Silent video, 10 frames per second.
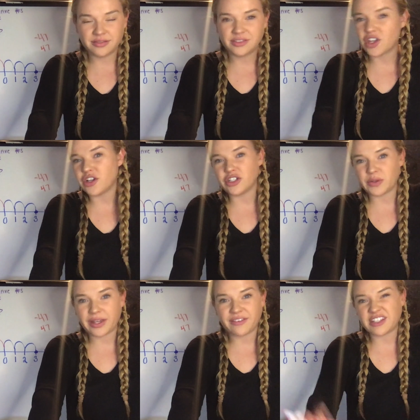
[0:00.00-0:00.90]
That's all you're
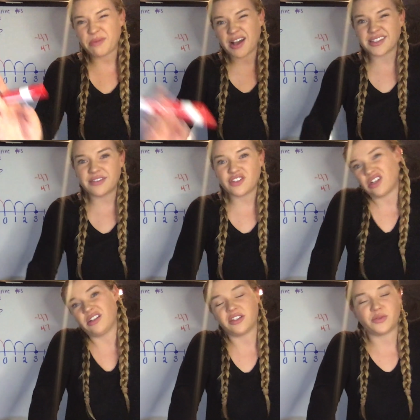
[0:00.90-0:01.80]
doing. If it's a positive,
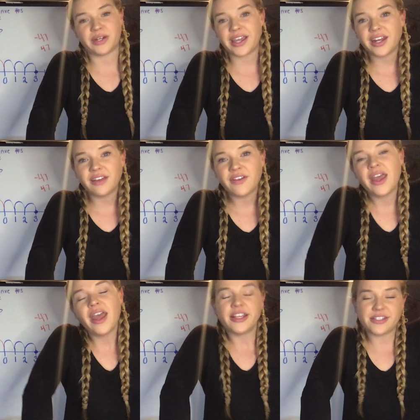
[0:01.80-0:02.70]
turn it into a negative.
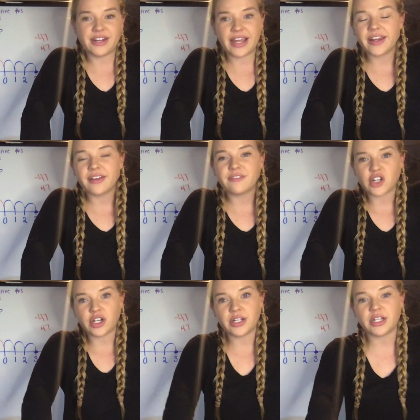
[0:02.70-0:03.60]
If it's a negative,
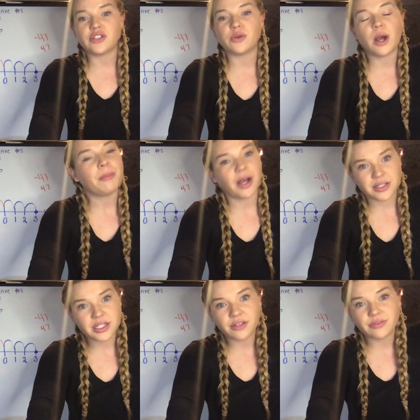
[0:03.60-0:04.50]
turn it into a
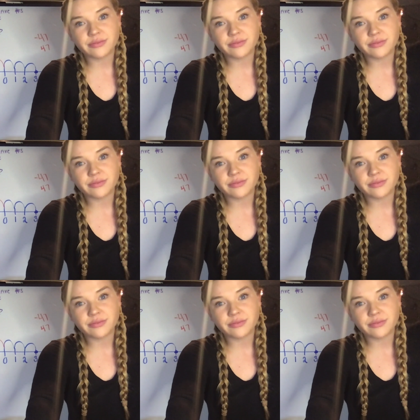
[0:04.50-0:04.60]
positive.